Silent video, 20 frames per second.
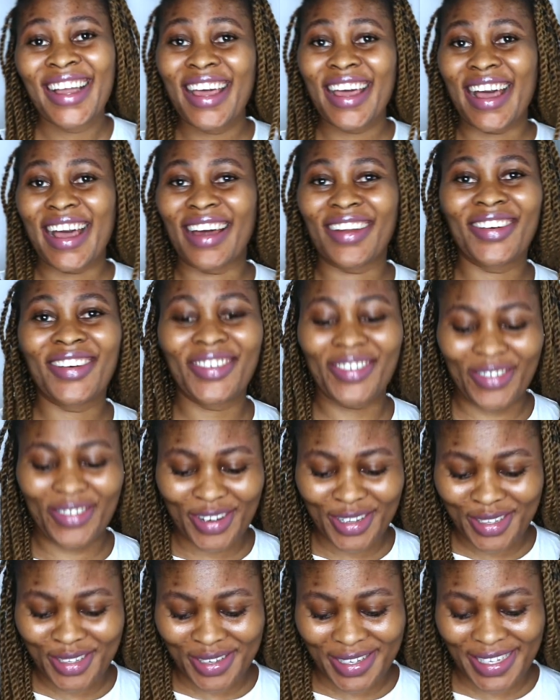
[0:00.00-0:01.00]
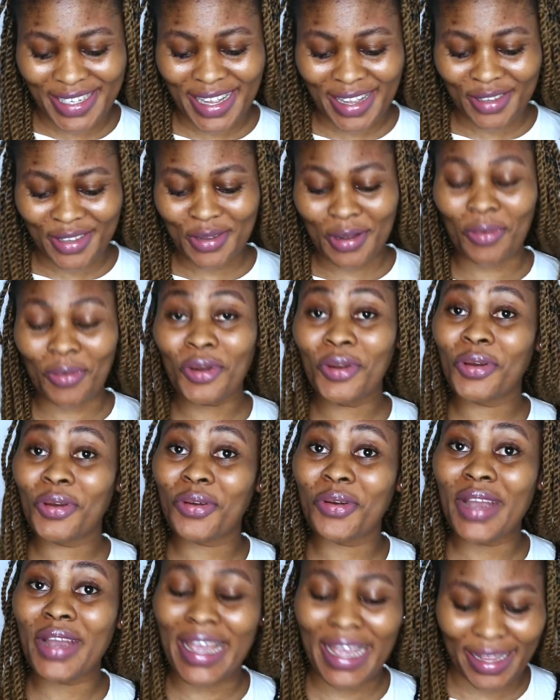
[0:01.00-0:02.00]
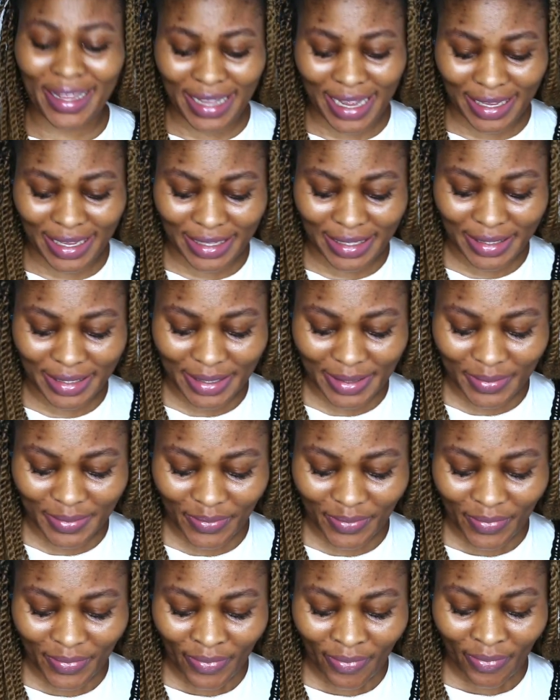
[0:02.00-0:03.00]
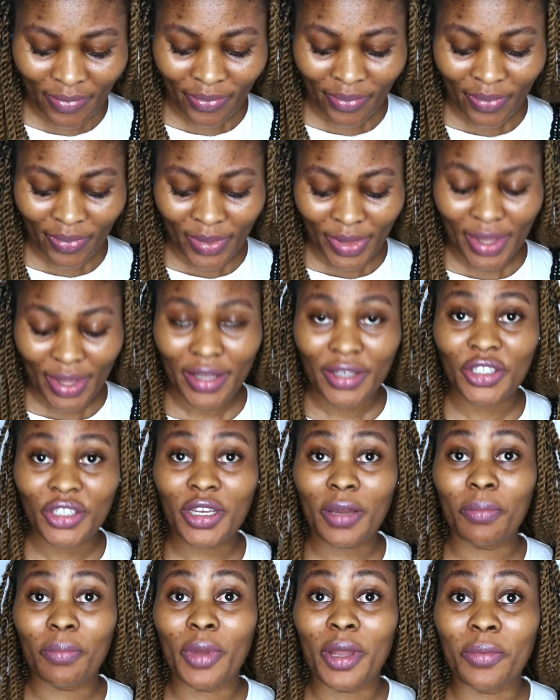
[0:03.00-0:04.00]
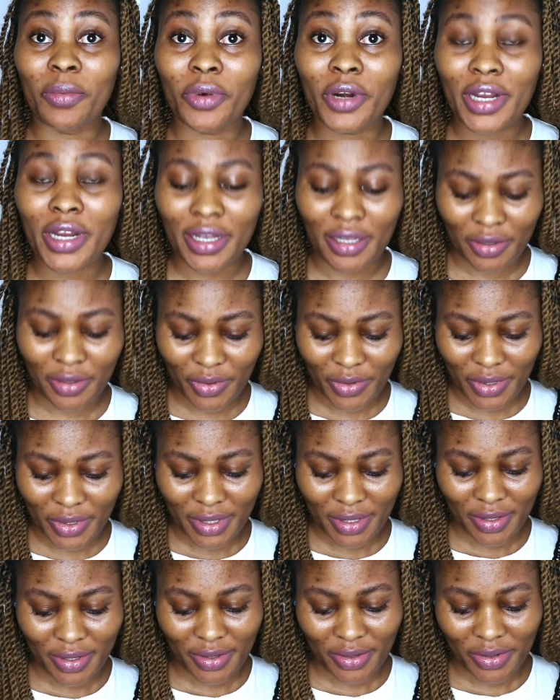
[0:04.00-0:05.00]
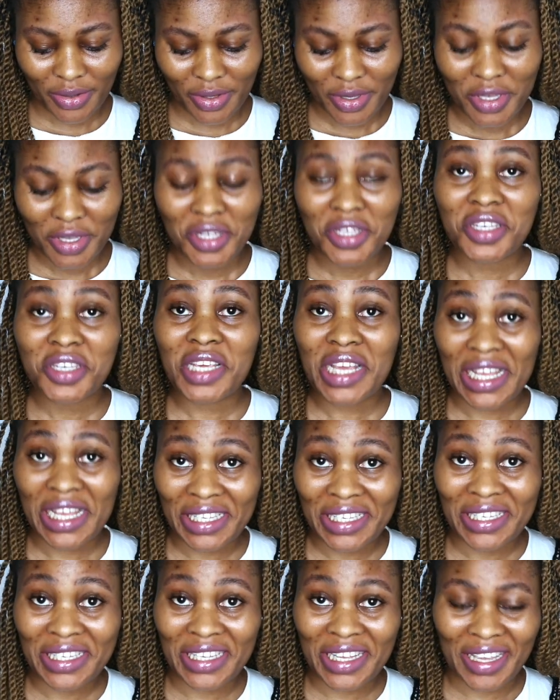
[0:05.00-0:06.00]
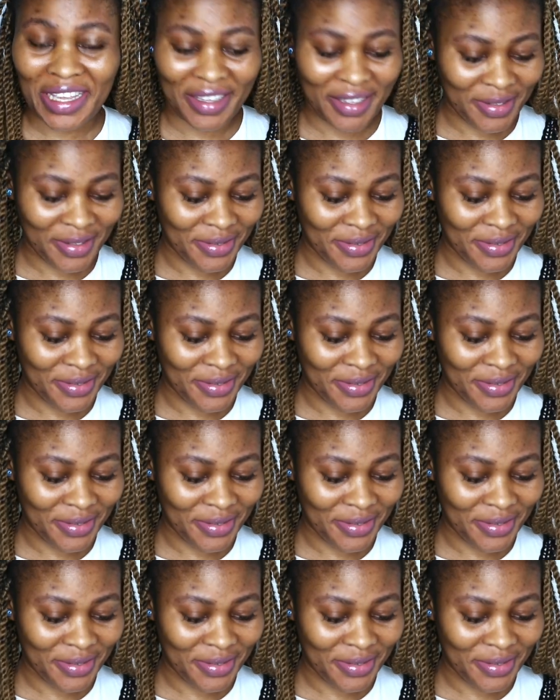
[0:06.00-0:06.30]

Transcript: I don't know what to say, so I'm gonna go ahead and check my brows and see.